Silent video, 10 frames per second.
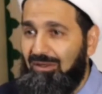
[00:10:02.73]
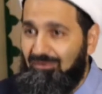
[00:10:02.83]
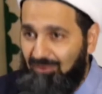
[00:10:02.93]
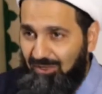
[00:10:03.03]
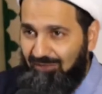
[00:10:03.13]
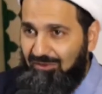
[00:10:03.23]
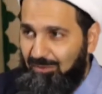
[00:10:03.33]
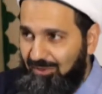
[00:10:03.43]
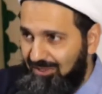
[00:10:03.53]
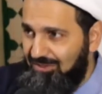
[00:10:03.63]
and for every
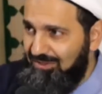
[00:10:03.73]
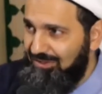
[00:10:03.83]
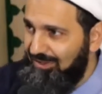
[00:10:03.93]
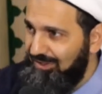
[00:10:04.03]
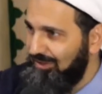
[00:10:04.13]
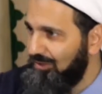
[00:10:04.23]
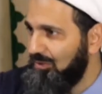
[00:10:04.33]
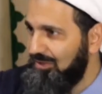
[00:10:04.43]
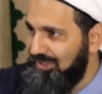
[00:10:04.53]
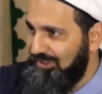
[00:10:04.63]
branch they were
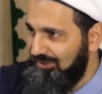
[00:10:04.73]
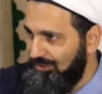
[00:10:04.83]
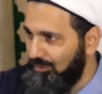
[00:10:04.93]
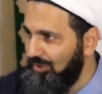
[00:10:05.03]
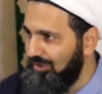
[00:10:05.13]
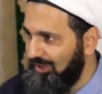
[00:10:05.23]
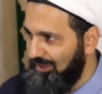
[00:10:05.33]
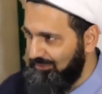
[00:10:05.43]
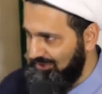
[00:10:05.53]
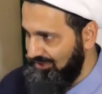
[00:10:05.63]
reciting one
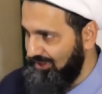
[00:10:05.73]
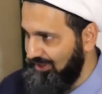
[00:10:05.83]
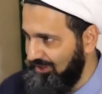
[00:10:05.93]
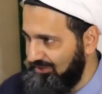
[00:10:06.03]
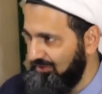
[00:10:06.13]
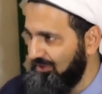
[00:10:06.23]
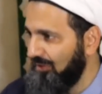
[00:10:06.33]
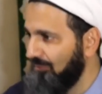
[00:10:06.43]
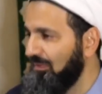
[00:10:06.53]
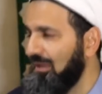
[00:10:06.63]
Alam Nashrah Laka Sadrak.
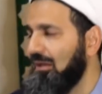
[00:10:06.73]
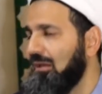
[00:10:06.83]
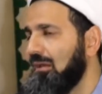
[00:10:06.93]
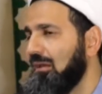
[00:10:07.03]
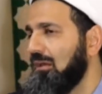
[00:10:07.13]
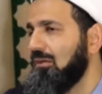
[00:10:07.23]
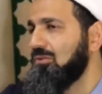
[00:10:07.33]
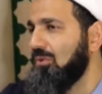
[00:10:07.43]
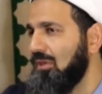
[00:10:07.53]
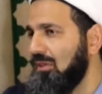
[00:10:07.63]

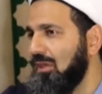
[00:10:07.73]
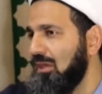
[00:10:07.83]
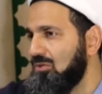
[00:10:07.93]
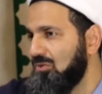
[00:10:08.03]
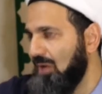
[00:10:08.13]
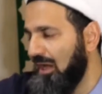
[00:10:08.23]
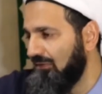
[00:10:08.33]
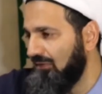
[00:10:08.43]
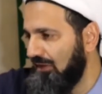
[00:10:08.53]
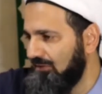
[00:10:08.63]
So they used to
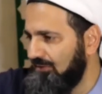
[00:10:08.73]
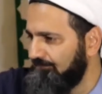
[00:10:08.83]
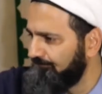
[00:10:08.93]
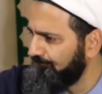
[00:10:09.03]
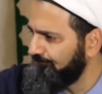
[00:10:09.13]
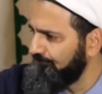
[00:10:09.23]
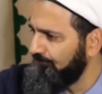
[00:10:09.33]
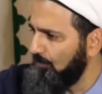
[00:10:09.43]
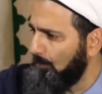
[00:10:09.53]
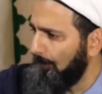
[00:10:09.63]
have that,
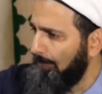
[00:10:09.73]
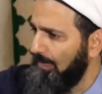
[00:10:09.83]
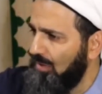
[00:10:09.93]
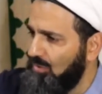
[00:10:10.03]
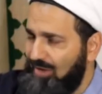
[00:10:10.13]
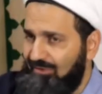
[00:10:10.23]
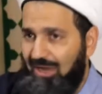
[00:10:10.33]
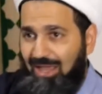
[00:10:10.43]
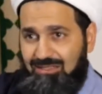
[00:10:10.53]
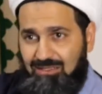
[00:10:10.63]
and whoever
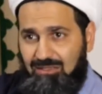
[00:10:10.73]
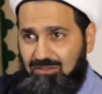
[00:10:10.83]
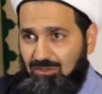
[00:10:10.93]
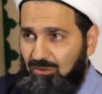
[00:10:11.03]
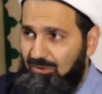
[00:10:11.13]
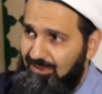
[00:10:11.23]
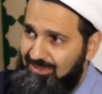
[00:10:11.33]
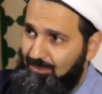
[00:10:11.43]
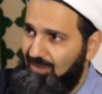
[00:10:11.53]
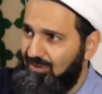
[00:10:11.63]
has the stone,
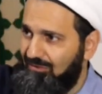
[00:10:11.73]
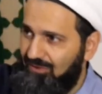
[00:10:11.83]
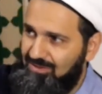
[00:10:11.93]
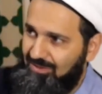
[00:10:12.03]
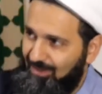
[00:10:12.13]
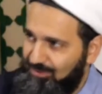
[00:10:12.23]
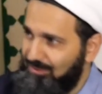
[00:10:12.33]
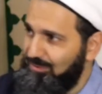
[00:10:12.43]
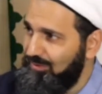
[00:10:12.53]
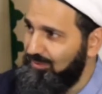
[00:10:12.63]
doesn't matter if there's
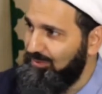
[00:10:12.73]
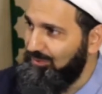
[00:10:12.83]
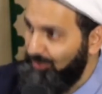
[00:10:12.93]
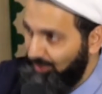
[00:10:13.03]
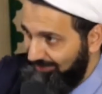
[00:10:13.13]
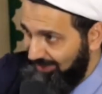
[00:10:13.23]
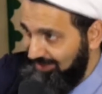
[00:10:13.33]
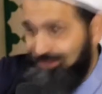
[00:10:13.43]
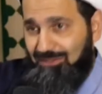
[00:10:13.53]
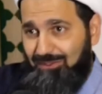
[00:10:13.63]
1,000 people, whoever
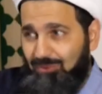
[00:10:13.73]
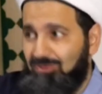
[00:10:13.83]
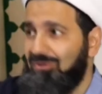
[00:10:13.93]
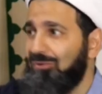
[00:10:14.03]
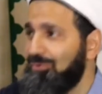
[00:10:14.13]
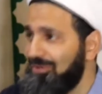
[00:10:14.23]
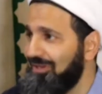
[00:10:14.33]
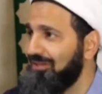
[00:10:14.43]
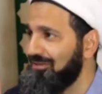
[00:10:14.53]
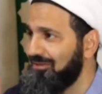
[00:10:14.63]
has the stone
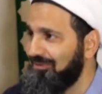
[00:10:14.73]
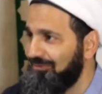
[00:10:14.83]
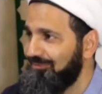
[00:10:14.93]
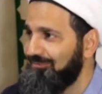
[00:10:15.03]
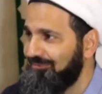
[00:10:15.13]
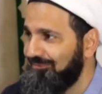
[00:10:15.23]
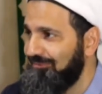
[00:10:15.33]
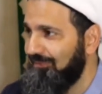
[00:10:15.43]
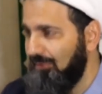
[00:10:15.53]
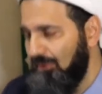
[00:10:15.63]
recites.
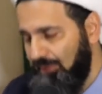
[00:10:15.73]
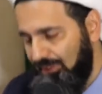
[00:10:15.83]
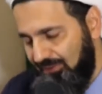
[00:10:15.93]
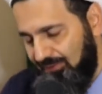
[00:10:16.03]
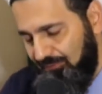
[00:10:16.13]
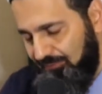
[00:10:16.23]
The rest,